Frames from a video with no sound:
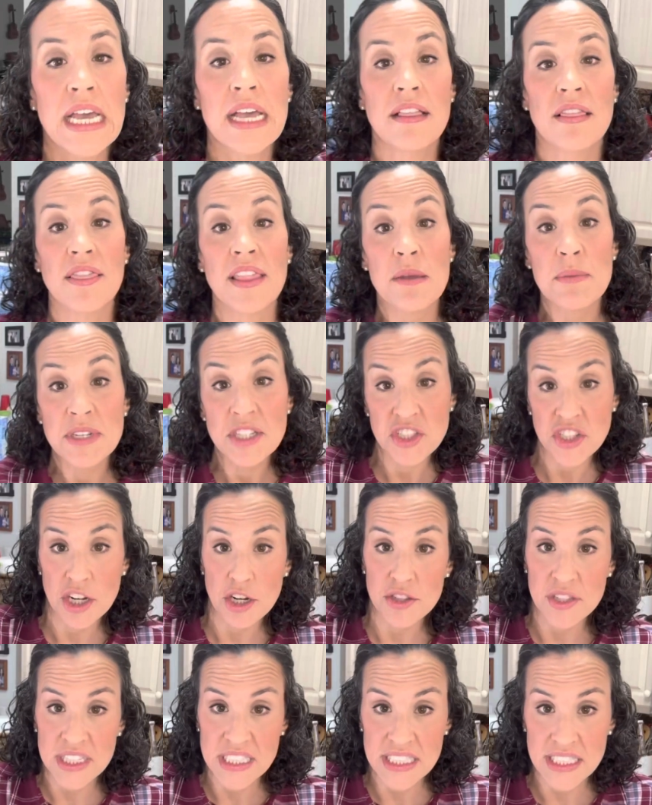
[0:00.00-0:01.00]
Let me share
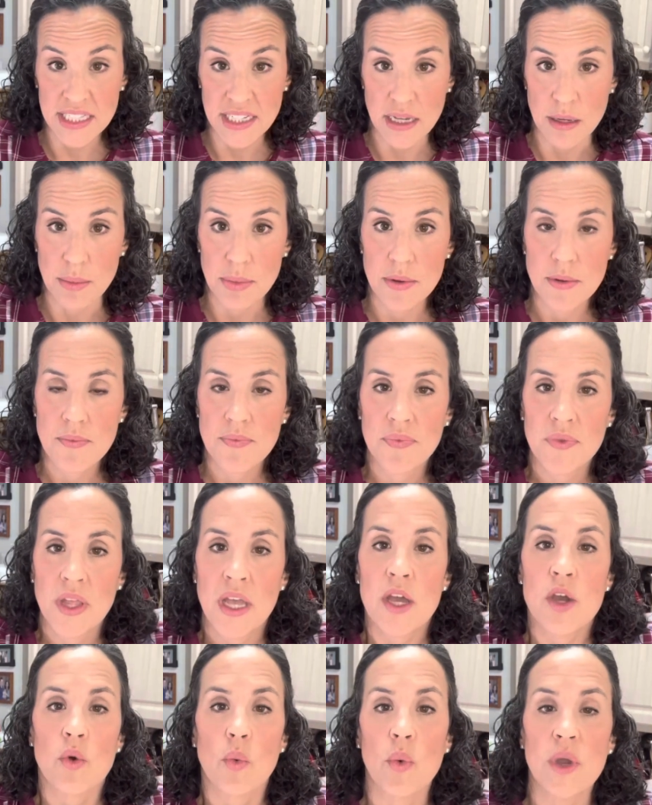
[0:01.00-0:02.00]
this tip.
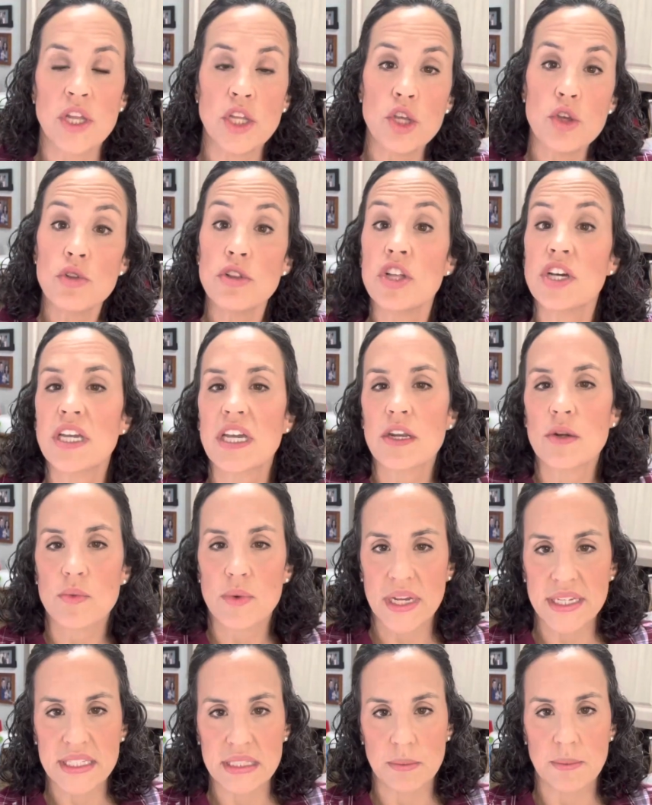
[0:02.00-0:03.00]
When you look at a
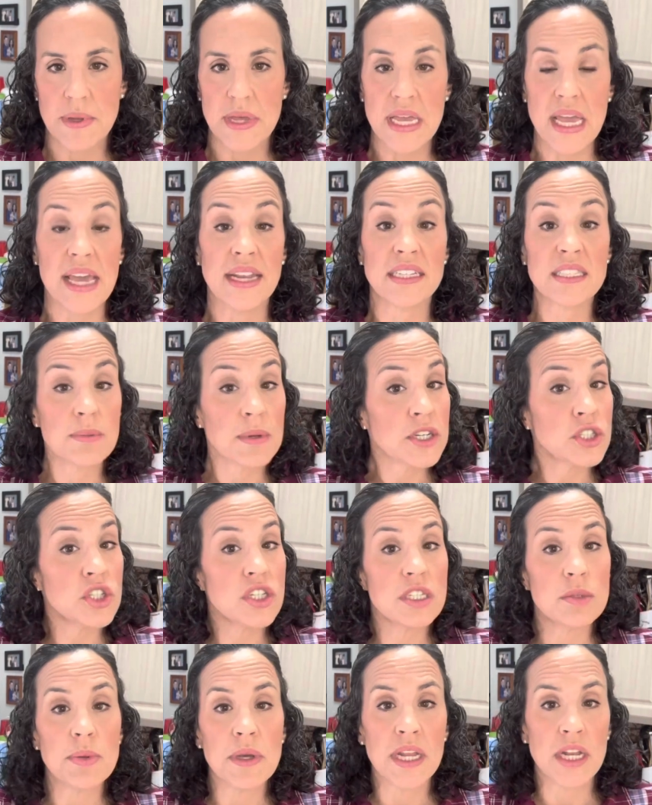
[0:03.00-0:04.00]
recipe, and especially
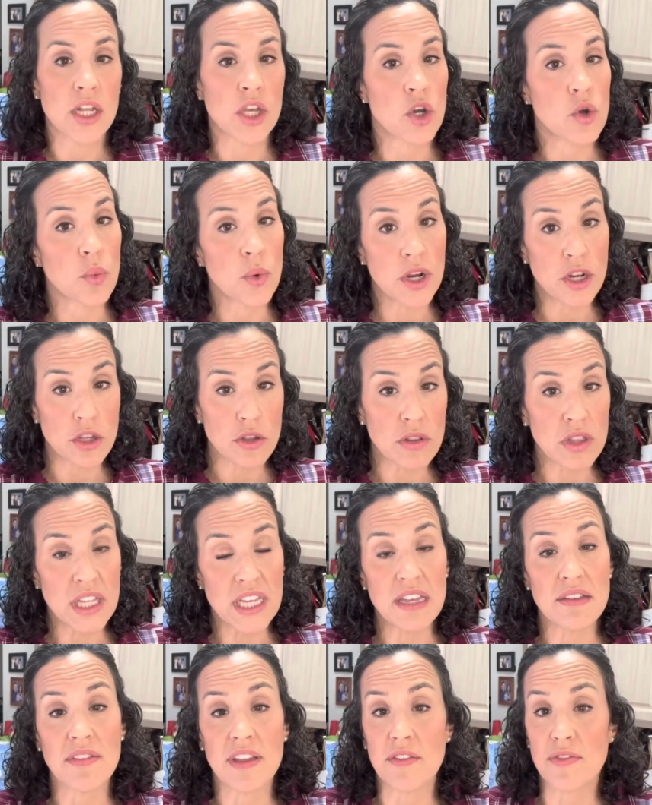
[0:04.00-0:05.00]
depending on where you
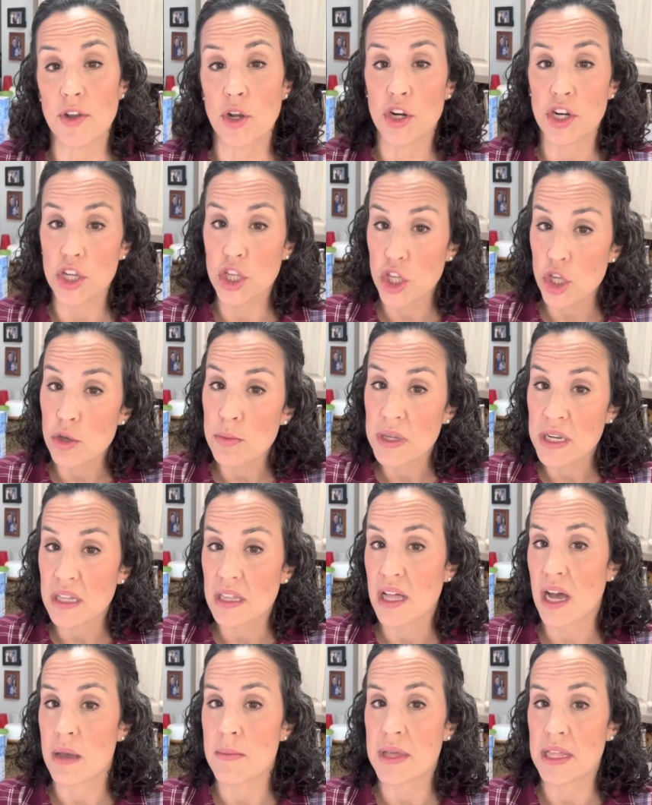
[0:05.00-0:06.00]
live, if you're in a humid
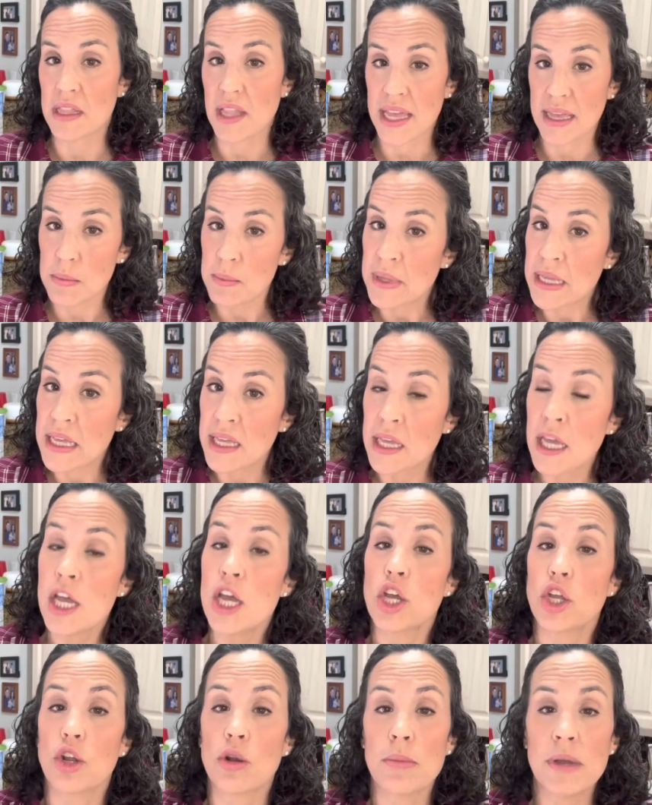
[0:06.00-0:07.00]
climate like me,
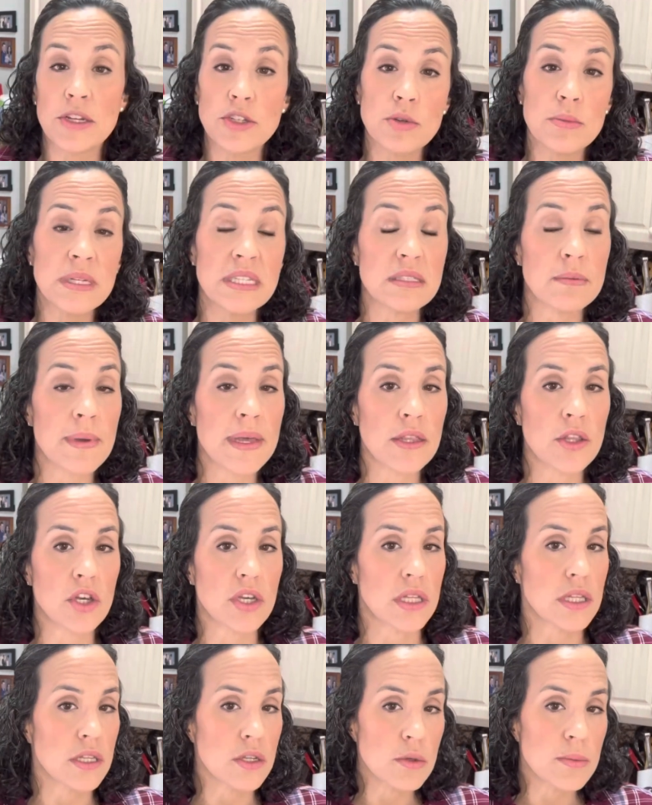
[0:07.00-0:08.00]
your measurements may look a
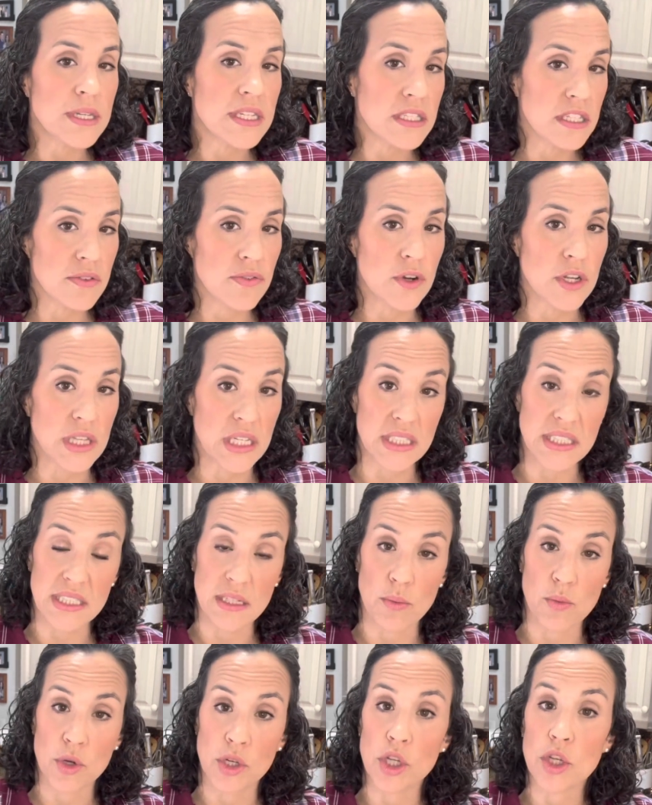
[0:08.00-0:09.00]
little bit different than
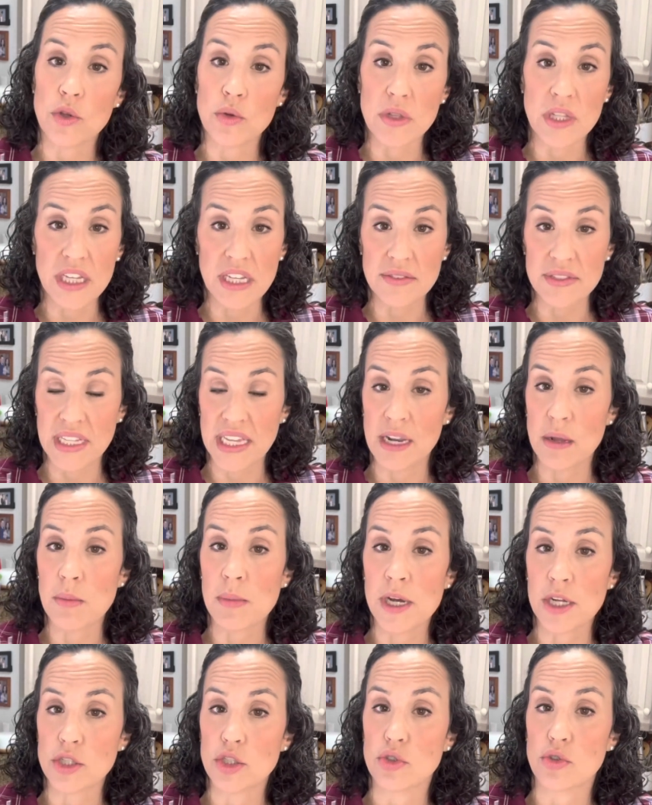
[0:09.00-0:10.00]
someone who lives in a
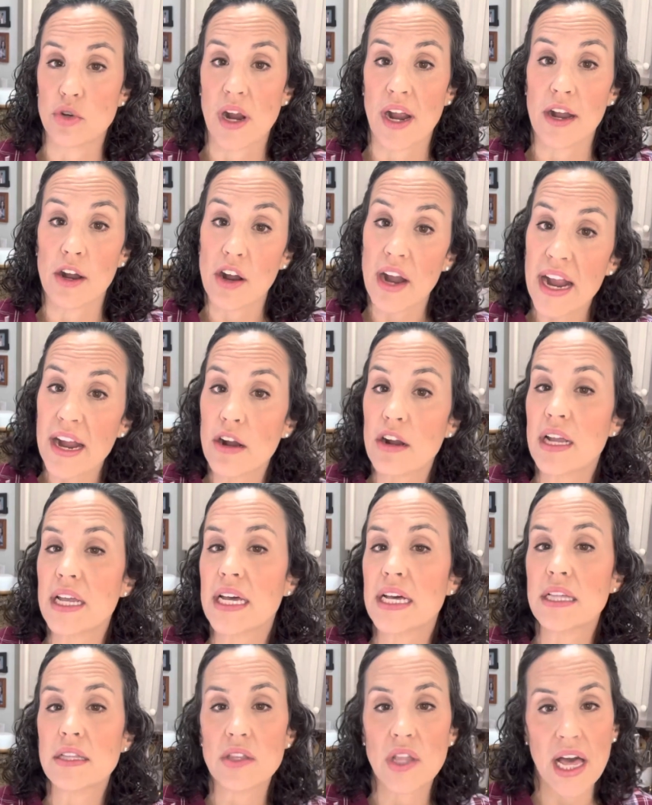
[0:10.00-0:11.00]
much drier
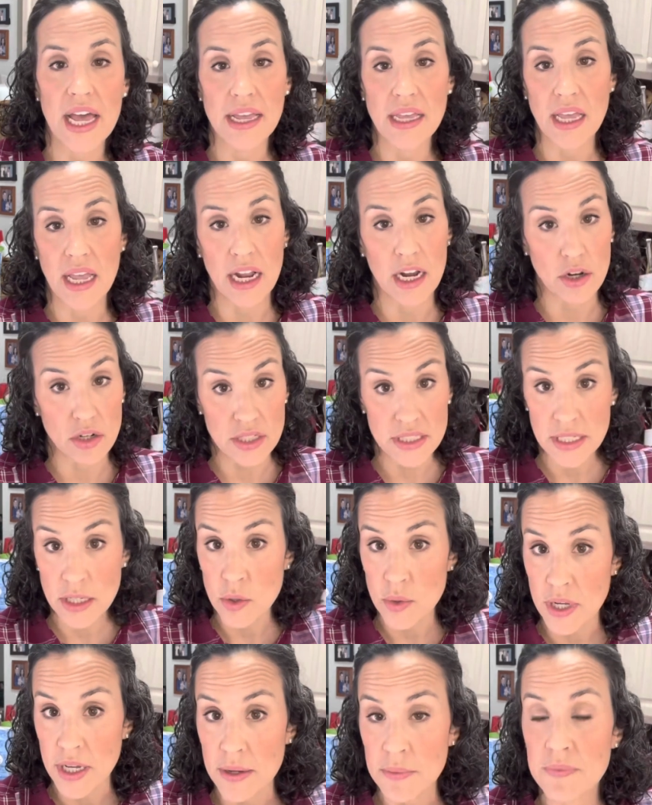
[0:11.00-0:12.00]
area like
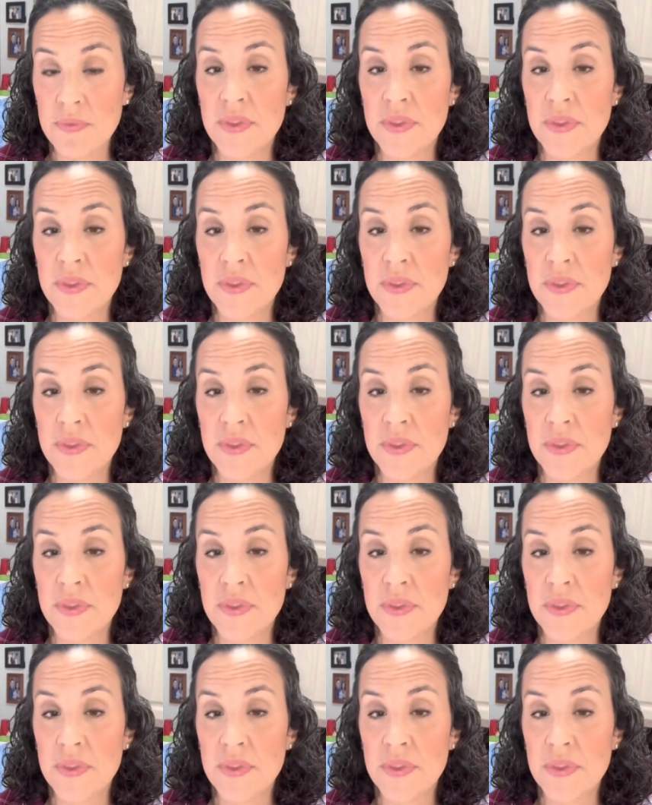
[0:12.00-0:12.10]
Arizona.